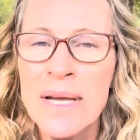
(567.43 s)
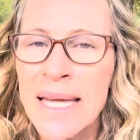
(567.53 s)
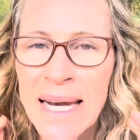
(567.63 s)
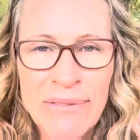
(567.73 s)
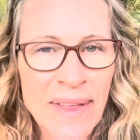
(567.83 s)

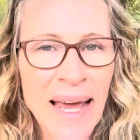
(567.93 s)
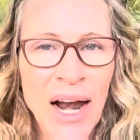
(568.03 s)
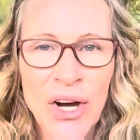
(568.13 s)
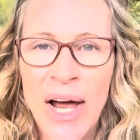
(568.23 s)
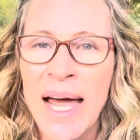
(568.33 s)
Get everything out
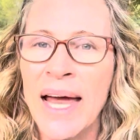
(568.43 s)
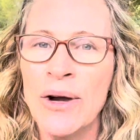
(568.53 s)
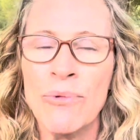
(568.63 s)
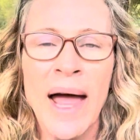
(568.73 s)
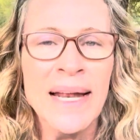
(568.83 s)
of your
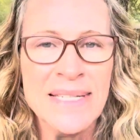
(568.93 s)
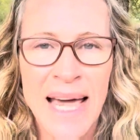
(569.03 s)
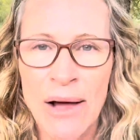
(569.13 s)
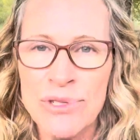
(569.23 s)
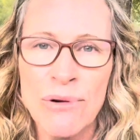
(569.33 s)
head, write it
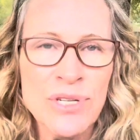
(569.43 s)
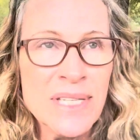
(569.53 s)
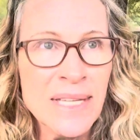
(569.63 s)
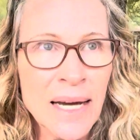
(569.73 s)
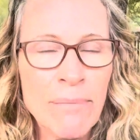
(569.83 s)
down. Don't
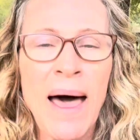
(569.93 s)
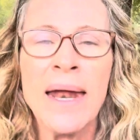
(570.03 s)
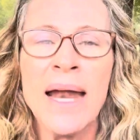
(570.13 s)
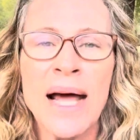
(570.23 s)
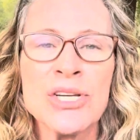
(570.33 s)
just think about
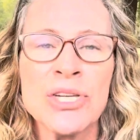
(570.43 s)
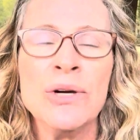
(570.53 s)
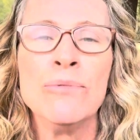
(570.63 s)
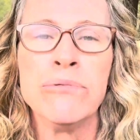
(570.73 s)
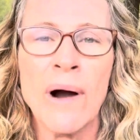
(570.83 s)
it,
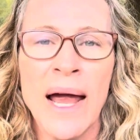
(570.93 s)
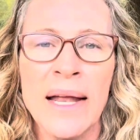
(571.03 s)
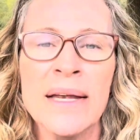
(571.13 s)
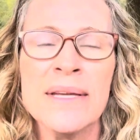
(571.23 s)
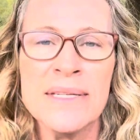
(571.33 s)
actually write
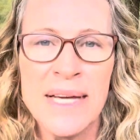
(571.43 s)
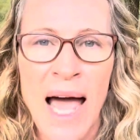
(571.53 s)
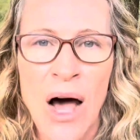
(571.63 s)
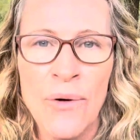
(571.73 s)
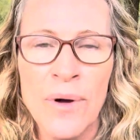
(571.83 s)
it
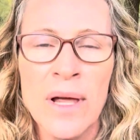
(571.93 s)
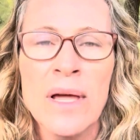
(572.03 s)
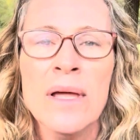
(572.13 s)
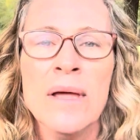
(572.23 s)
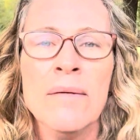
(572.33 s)
down.
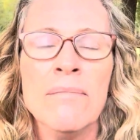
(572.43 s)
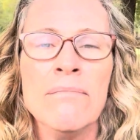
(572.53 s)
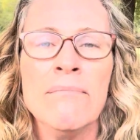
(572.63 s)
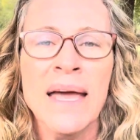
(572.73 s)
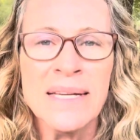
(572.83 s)

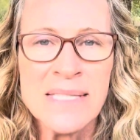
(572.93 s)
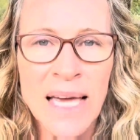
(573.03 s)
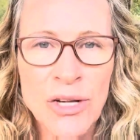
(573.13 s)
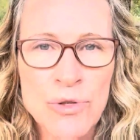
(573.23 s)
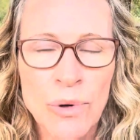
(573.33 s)
Make a
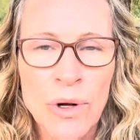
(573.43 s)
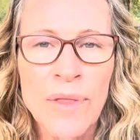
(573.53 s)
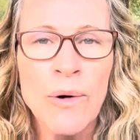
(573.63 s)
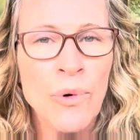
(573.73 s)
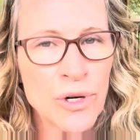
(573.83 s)
schedule
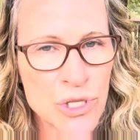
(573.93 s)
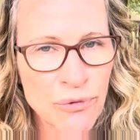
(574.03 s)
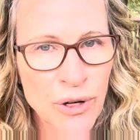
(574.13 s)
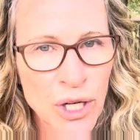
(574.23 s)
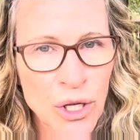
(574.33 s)
that works
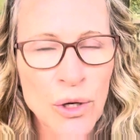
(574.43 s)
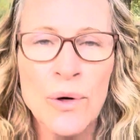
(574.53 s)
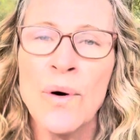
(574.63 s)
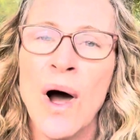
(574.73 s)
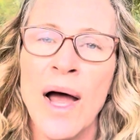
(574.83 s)
for
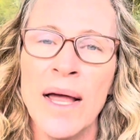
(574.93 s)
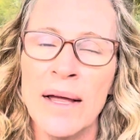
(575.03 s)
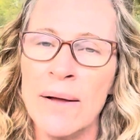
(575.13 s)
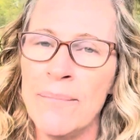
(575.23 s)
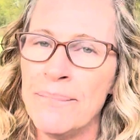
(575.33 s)
you.
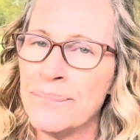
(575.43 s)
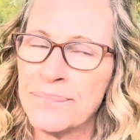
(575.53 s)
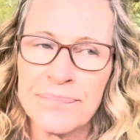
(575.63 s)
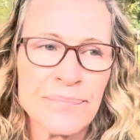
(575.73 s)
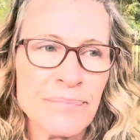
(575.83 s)

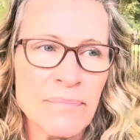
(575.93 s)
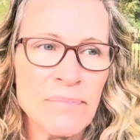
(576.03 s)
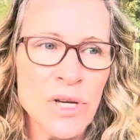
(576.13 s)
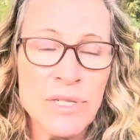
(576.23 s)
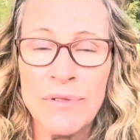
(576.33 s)

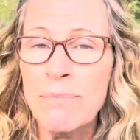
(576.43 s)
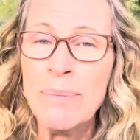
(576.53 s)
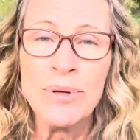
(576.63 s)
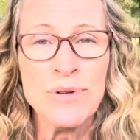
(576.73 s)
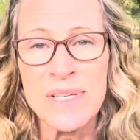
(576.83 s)
Different
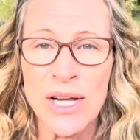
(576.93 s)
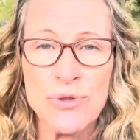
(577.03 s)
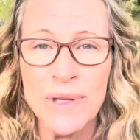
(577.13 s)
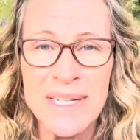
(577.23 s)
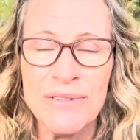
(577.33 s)
people do
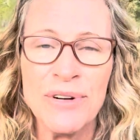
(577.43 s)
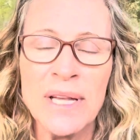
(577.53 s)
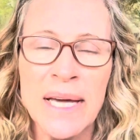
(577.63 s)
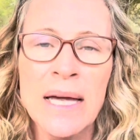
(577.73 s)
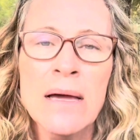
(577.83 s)
scheduling
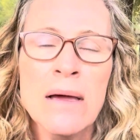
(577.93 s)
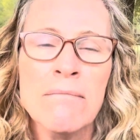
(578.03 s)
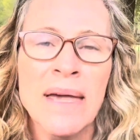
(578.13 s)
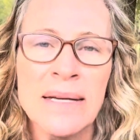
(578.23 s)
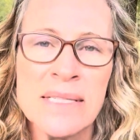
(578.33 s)
differently.
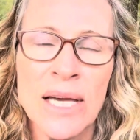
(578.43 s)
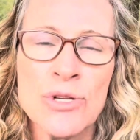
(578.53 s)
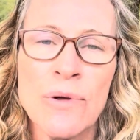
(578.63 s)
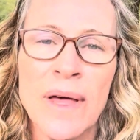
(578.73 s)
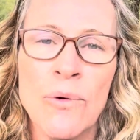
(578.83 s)
Make a
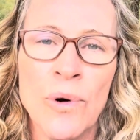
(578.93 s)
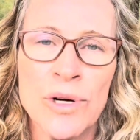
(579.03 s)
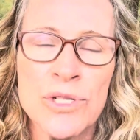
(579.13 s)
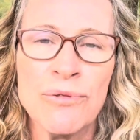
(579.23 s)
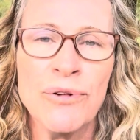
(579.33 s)
schedule that
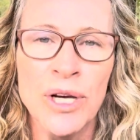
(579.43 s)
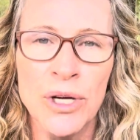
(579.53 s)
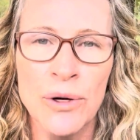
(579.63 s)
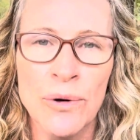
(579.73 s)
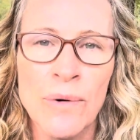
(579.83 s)
works for
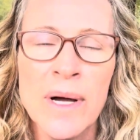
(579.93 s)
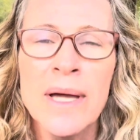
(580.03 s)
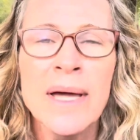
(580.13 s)
you.